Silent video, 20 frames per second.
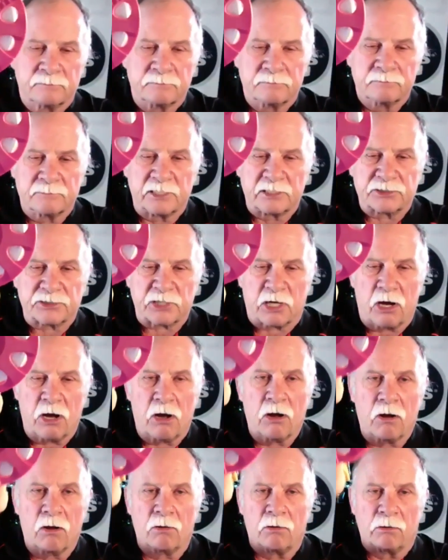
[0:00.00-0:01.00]
there's a
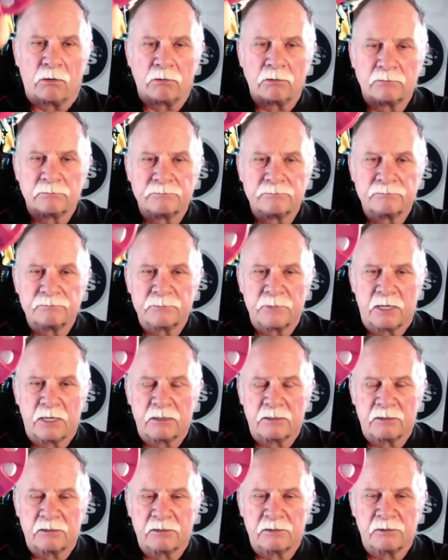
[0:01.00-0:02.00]
hole
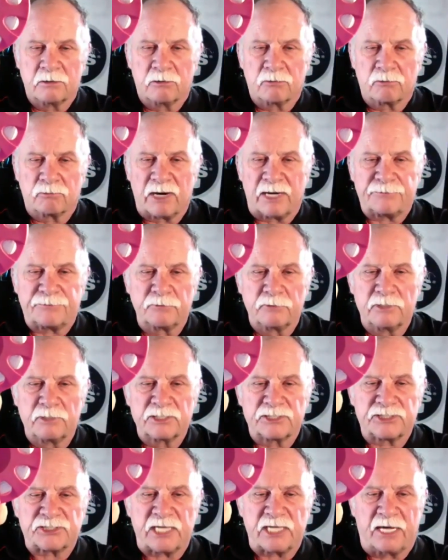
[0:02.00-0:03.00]
right through the
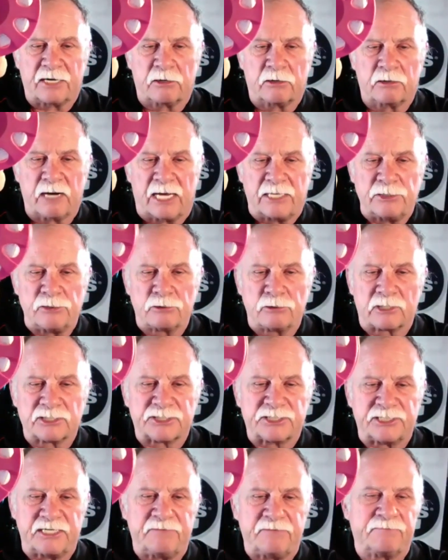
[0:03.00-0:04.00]
center and you can
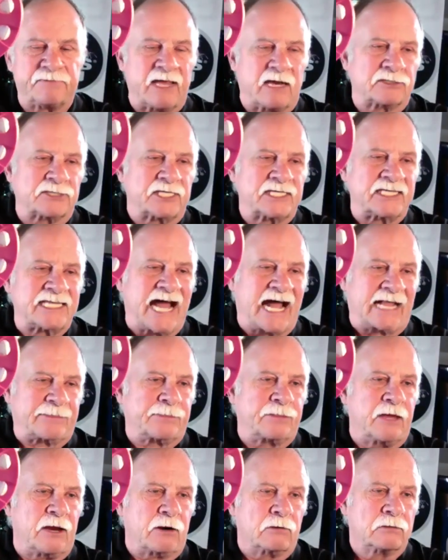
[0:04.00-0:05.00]
see if there's a knot
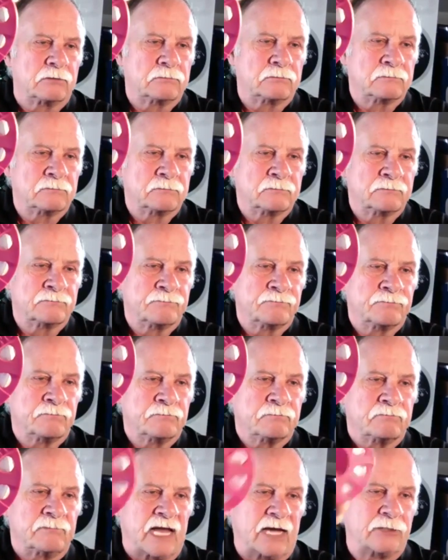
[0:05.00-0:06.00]
there.
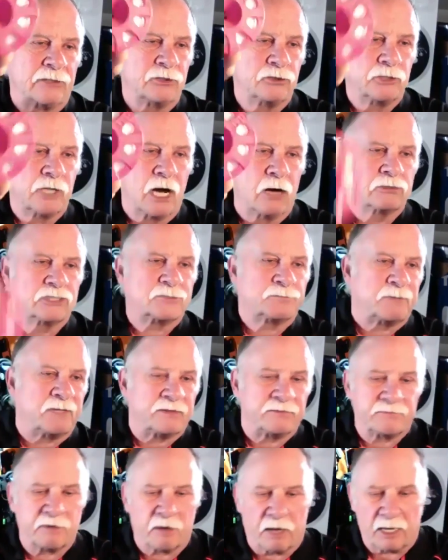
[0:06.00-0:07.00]
Now you know it's
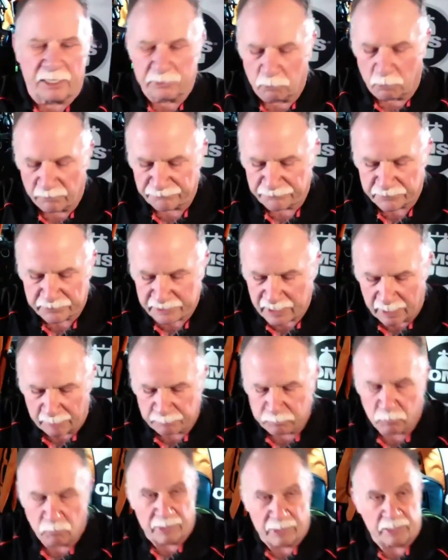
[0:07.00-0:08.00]
been tied off at that
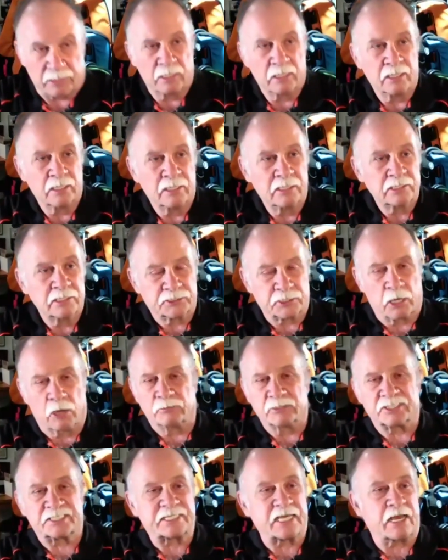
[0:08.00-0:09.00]
point. So
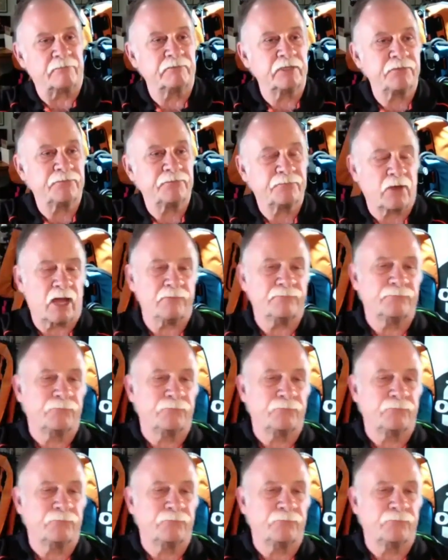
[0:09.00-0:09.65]
the 75